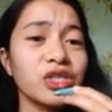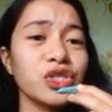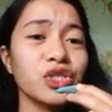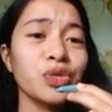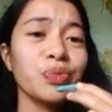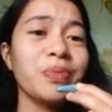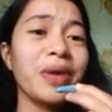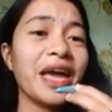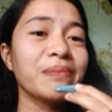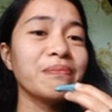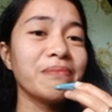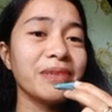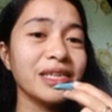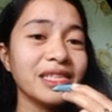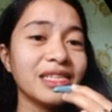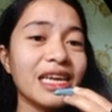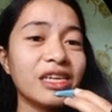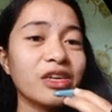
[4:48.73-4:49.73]
to be
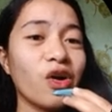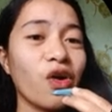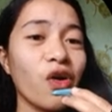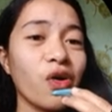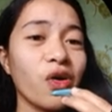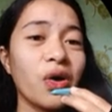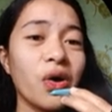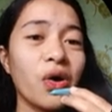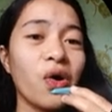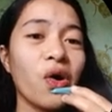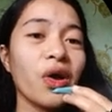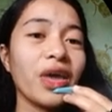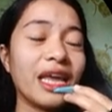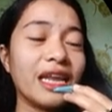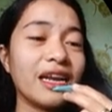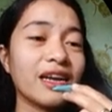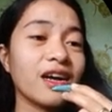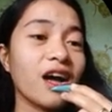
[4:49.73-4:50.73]
admitted in a